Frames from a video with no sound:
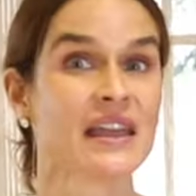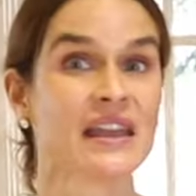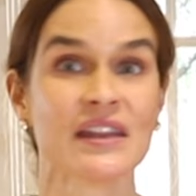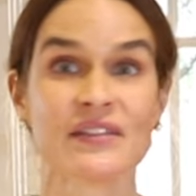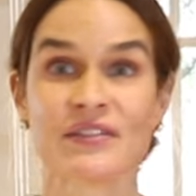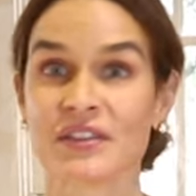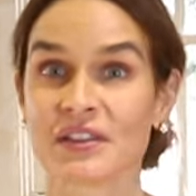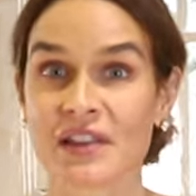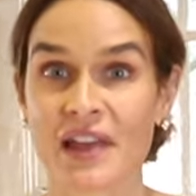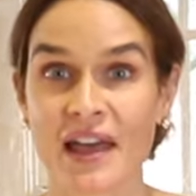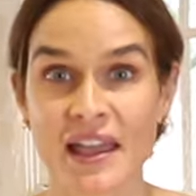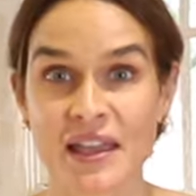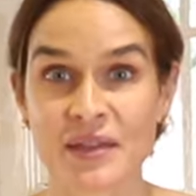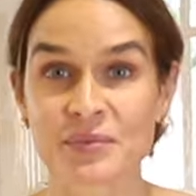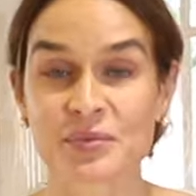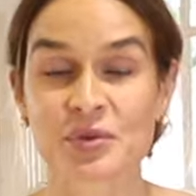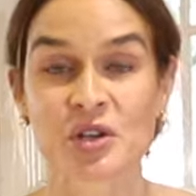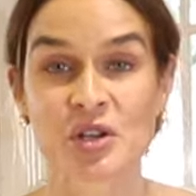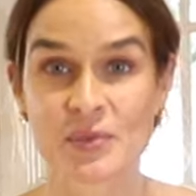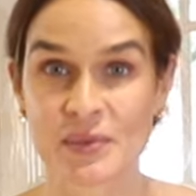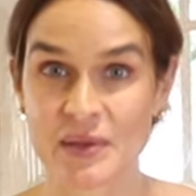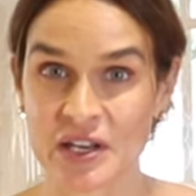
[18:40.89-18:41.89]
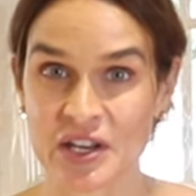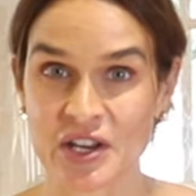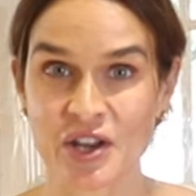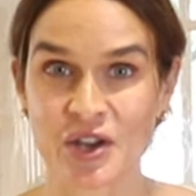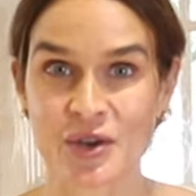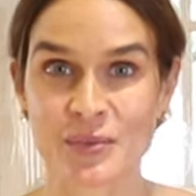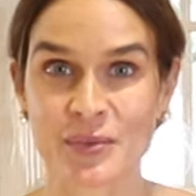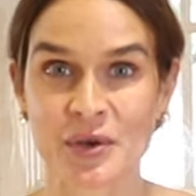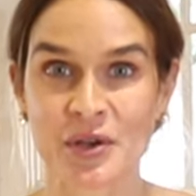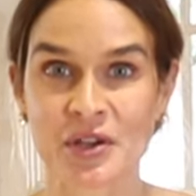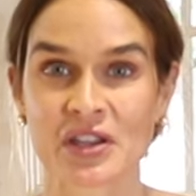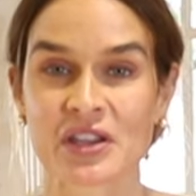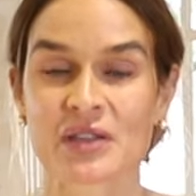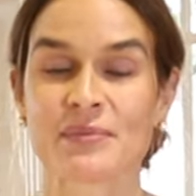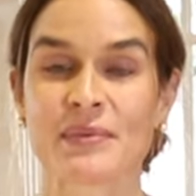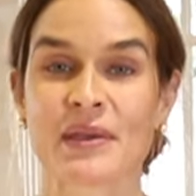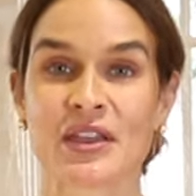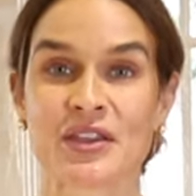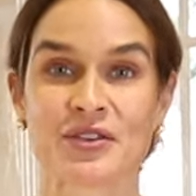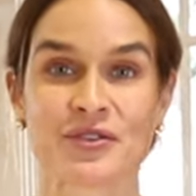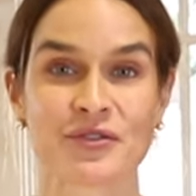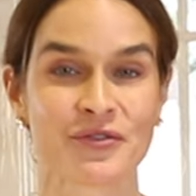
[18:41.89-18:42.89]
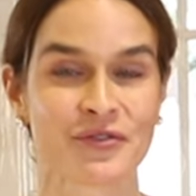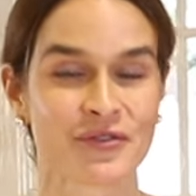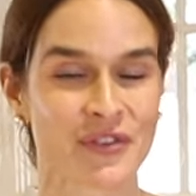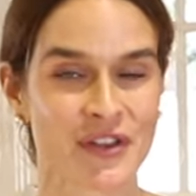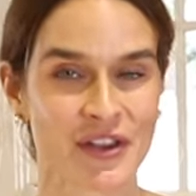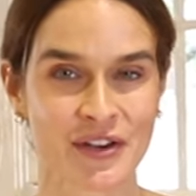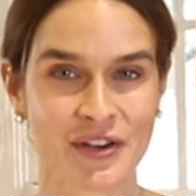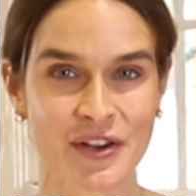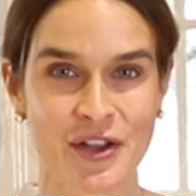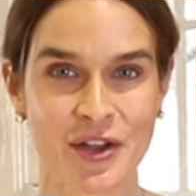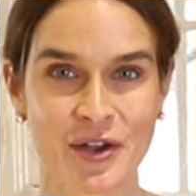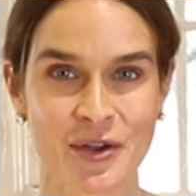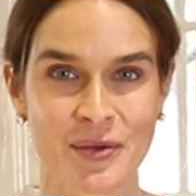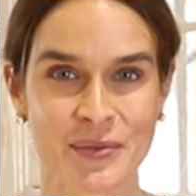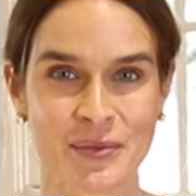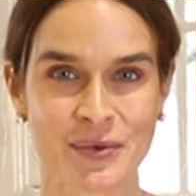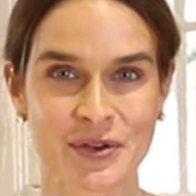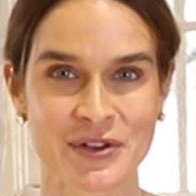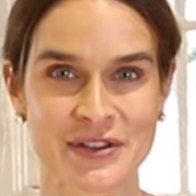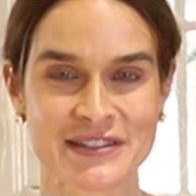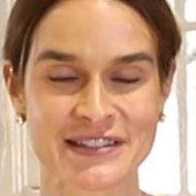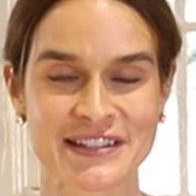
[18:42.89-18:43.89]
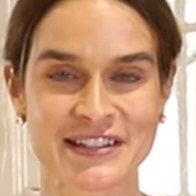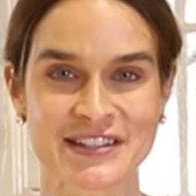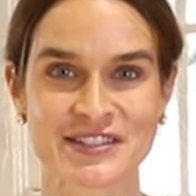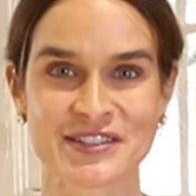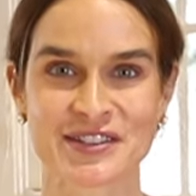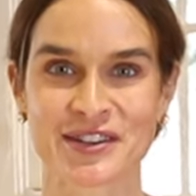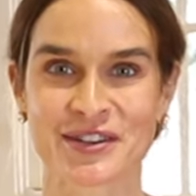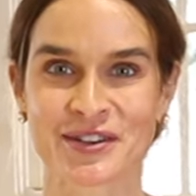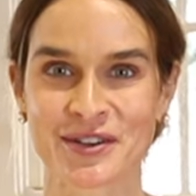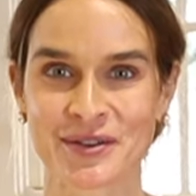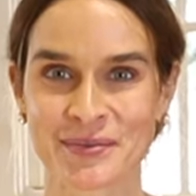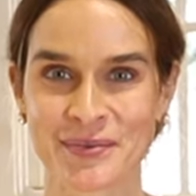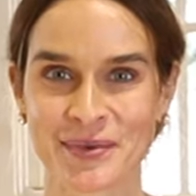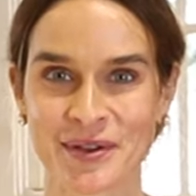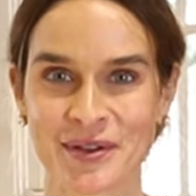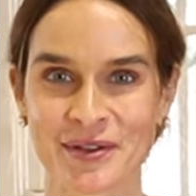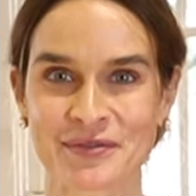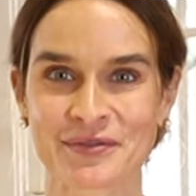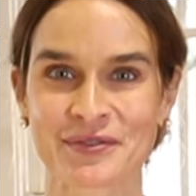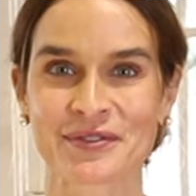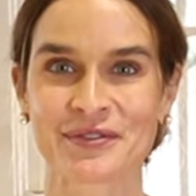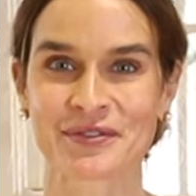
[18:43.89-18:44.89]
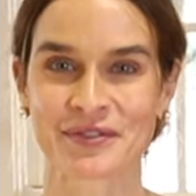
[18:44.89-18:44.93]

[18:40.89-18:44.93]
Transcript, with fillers: And if you like, put them in a notebook and make your very own Marie's Kitchen cookbook for